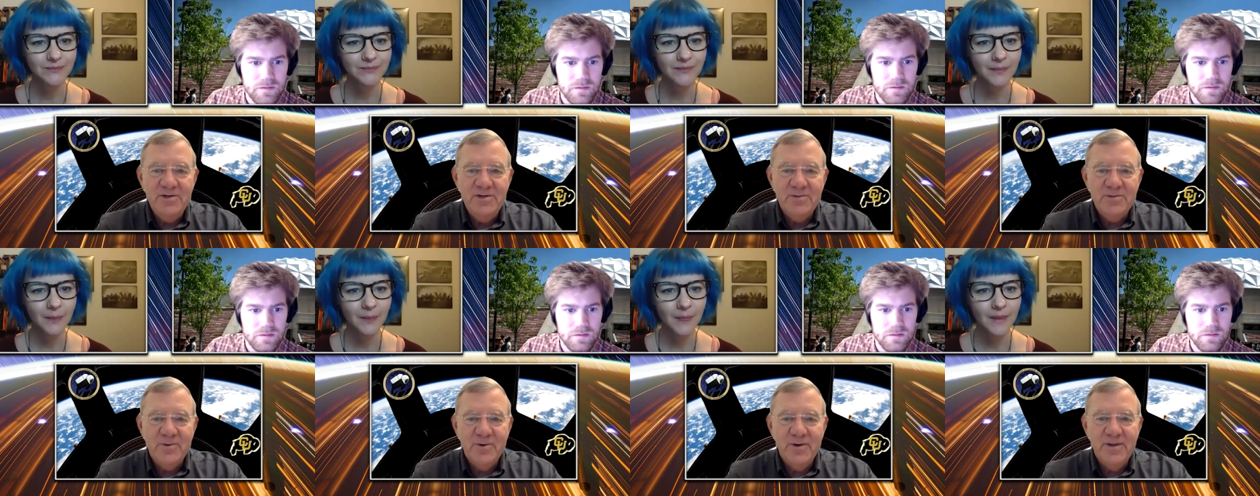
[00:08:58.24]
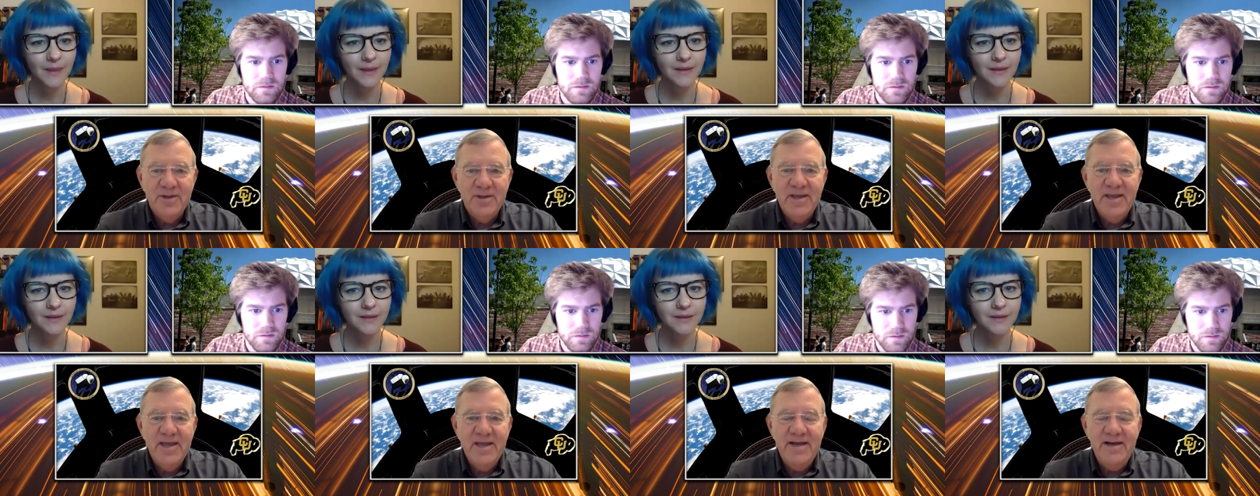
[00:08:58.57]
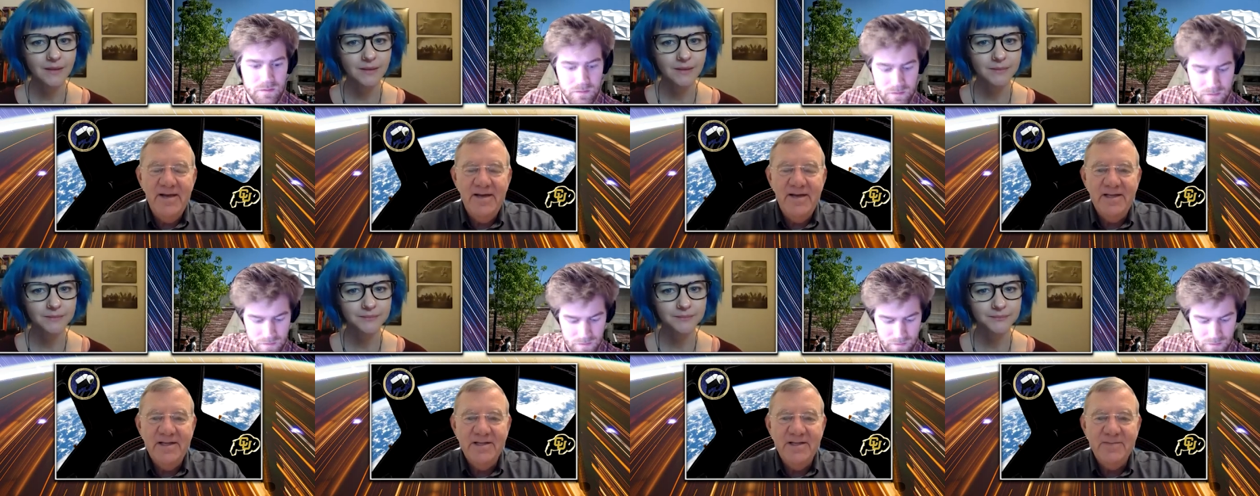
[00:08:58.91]
Speaker 1: were at the Kennedy
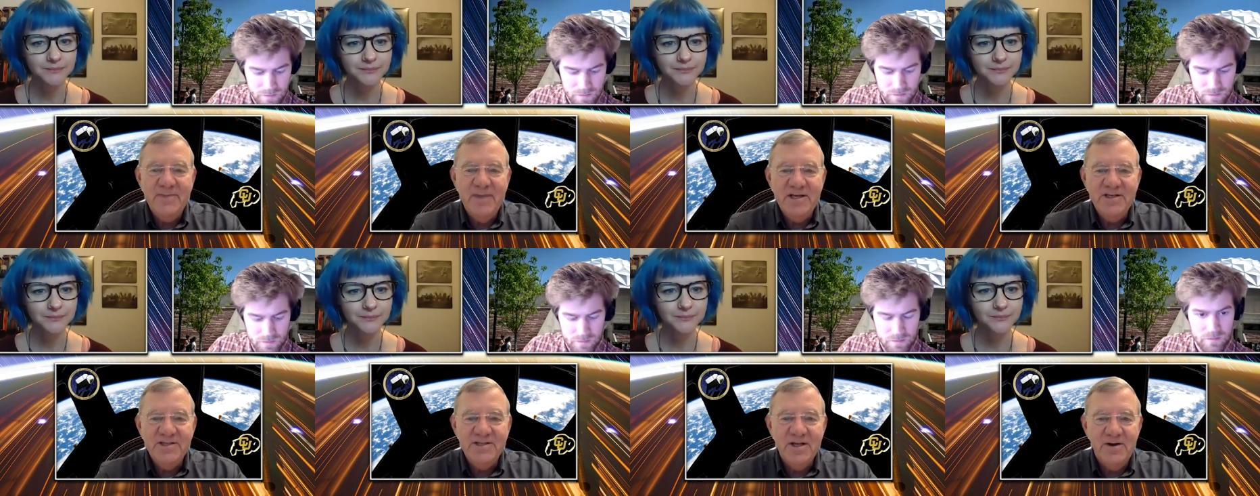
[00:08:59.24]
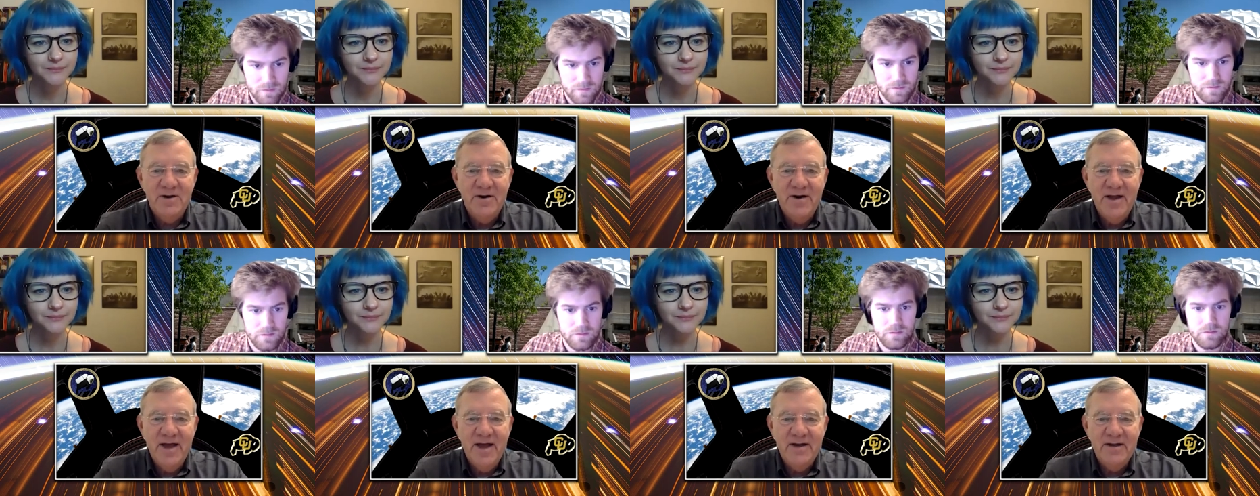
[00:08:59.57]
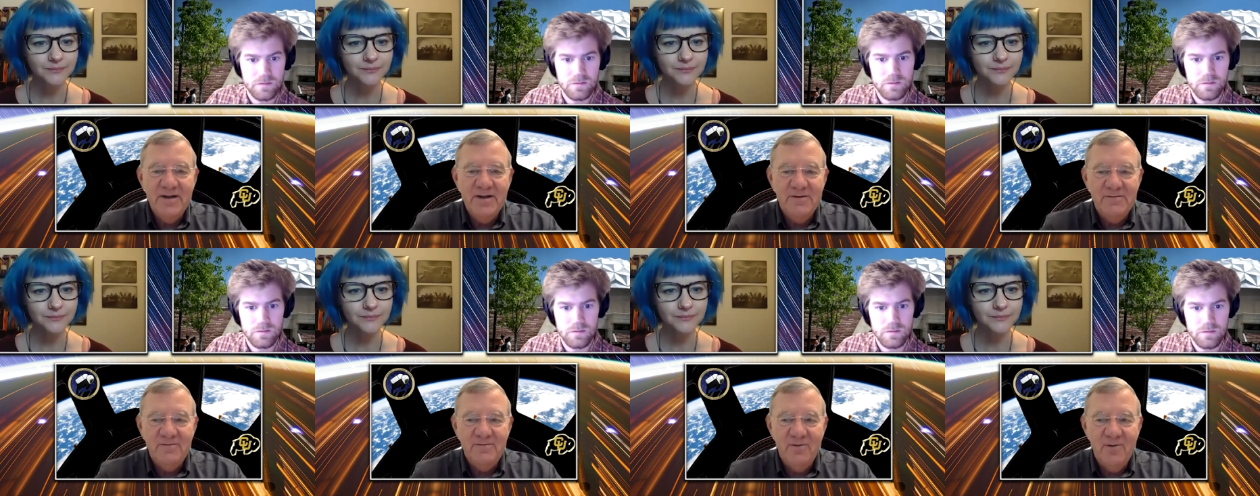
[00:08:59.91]
Space Center down in
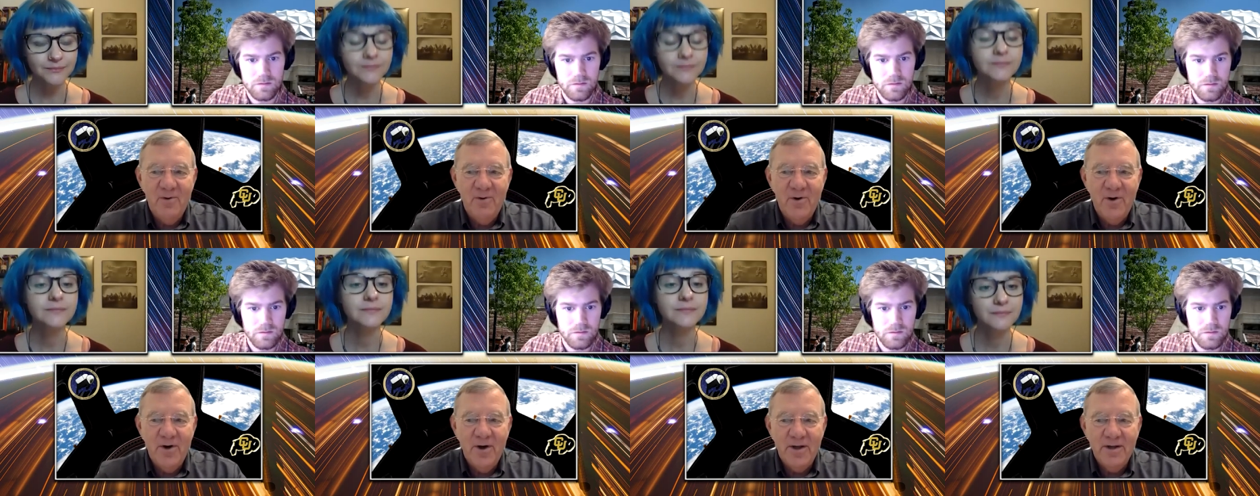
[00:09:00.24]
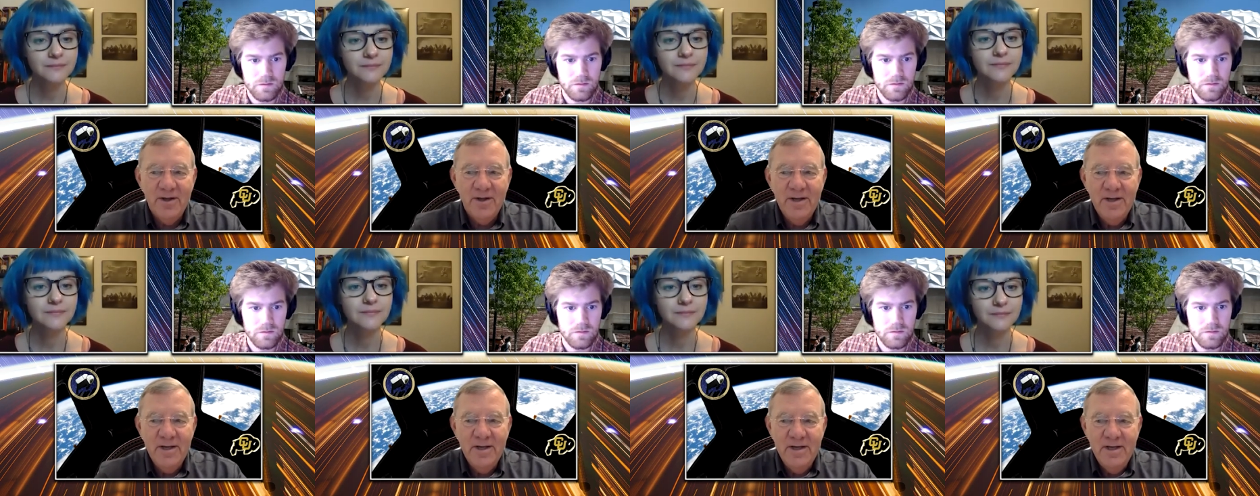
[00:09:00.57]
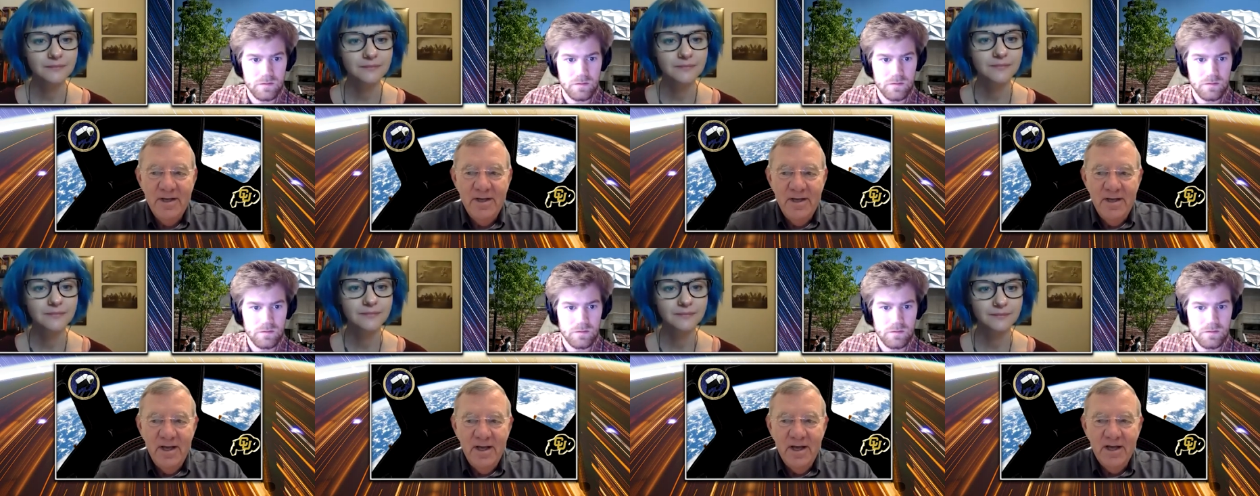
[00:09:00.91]
Florida,
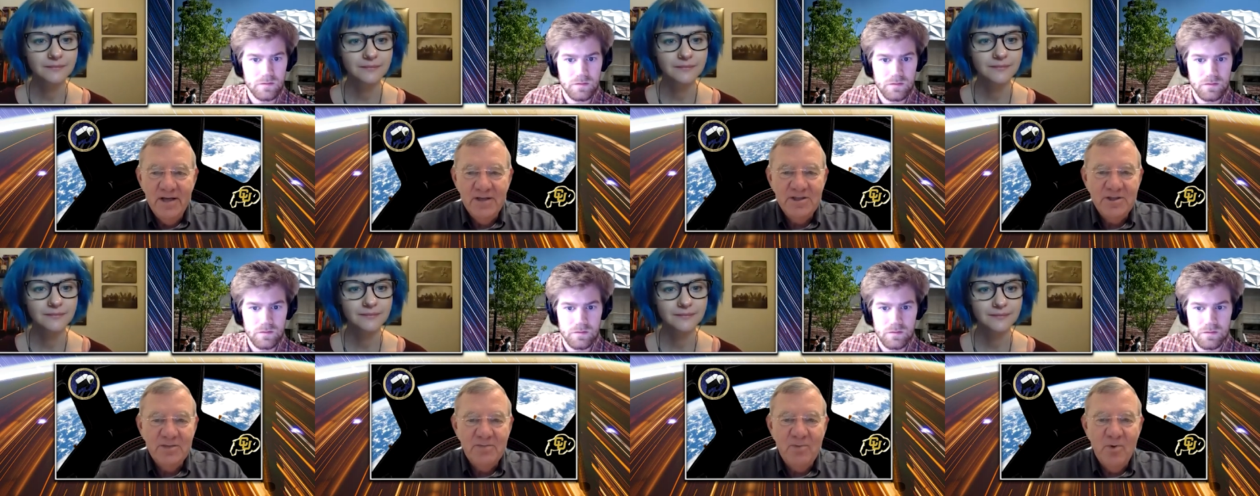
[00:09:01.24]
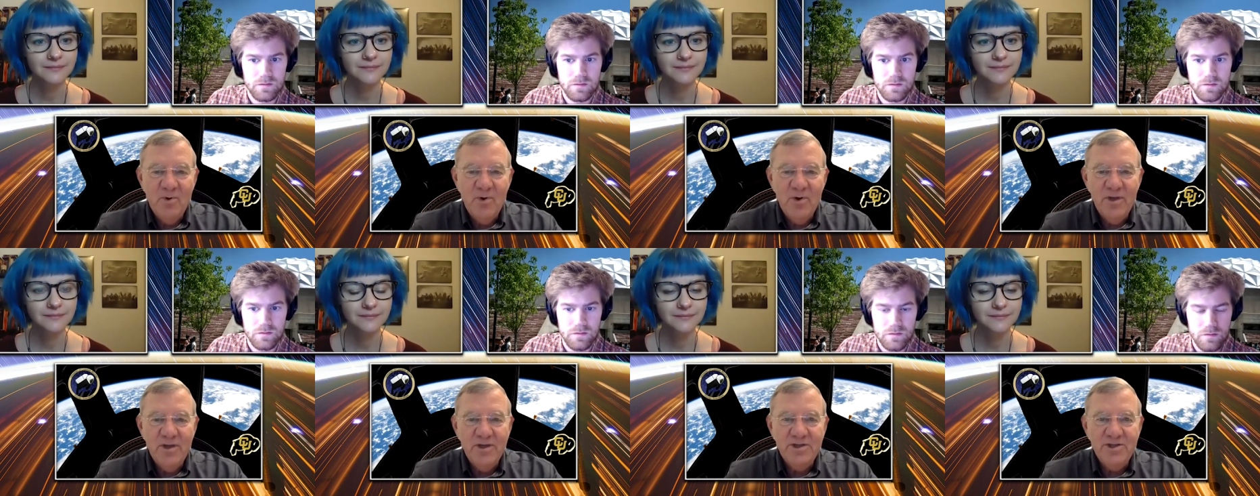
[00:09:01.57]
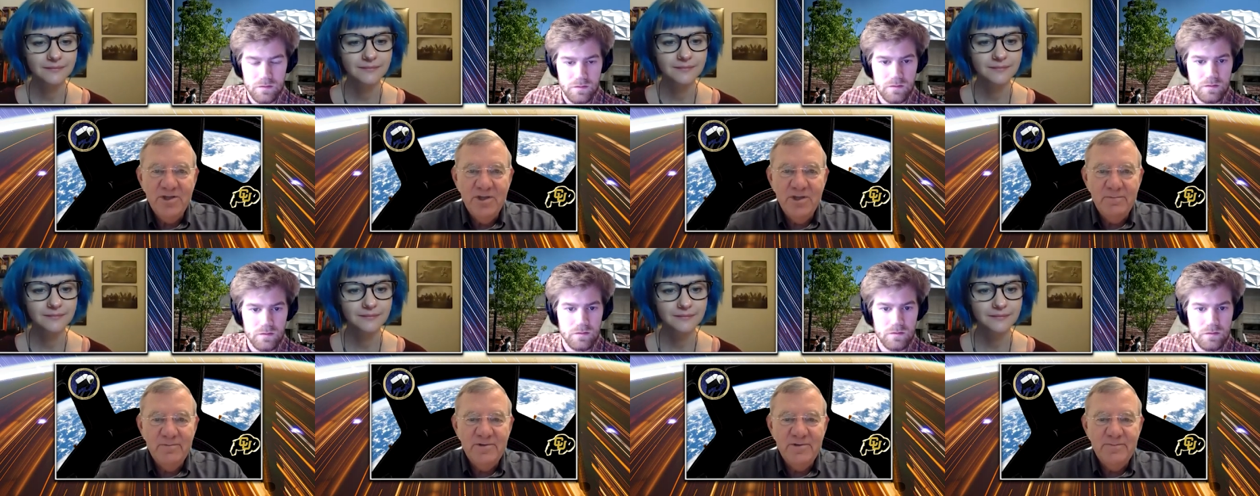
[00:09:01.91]
uh, supporting sh-
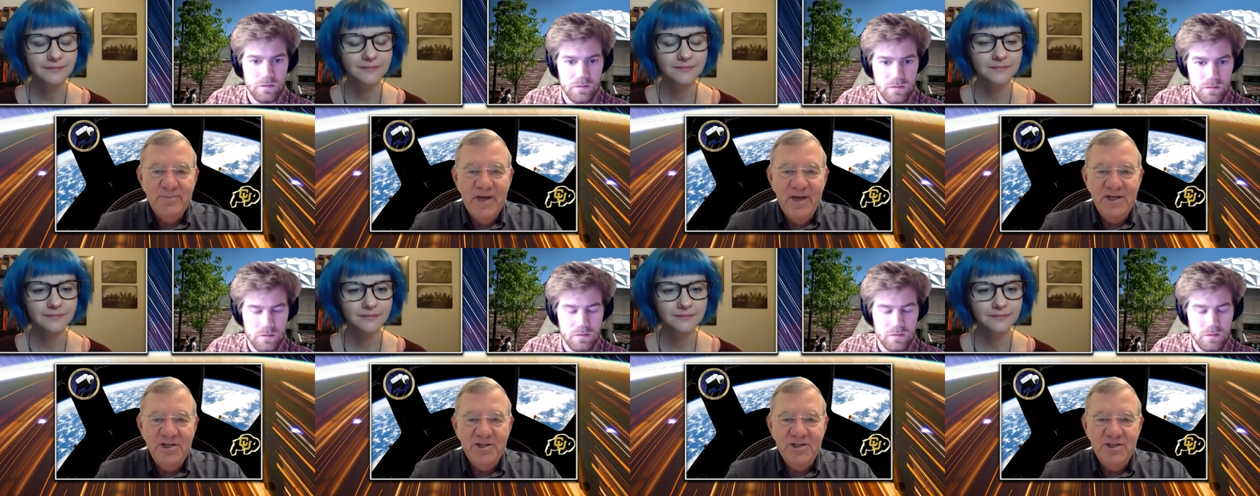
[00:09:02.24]
space